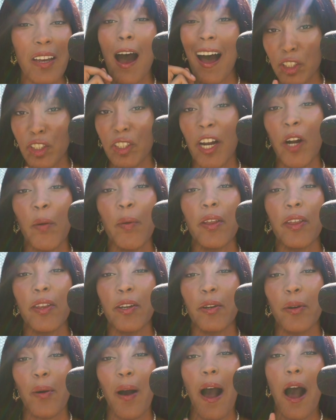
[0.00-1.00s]
Share with you
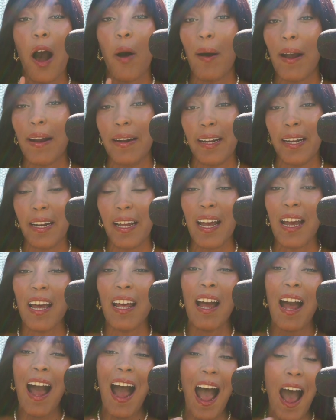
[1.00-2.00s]
how I did it,
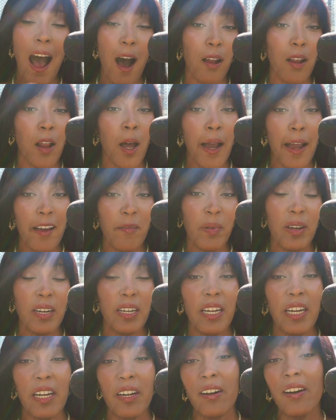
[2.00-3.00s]
how long I've been
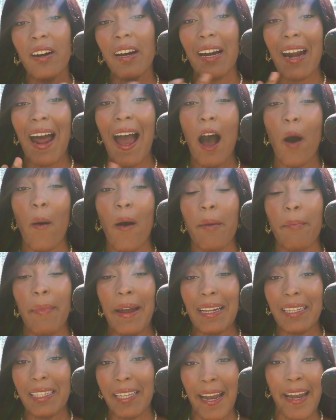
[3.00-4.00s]
here, and how I
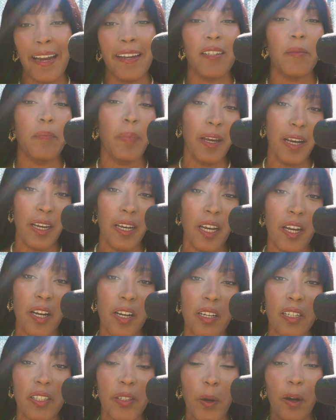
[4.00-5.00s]
maintained being here.
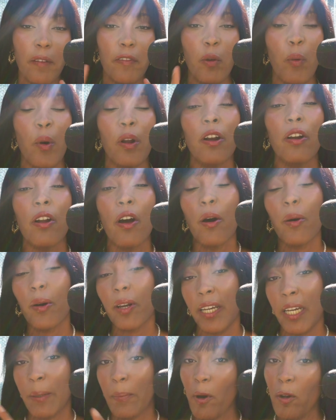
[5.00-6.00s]
So if you want to know,
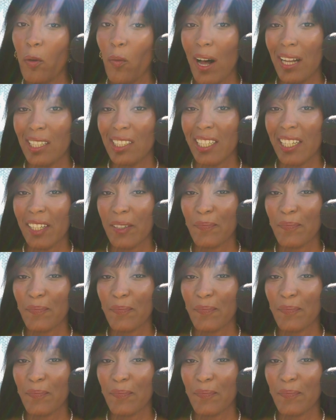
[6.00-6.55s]
keep on watching.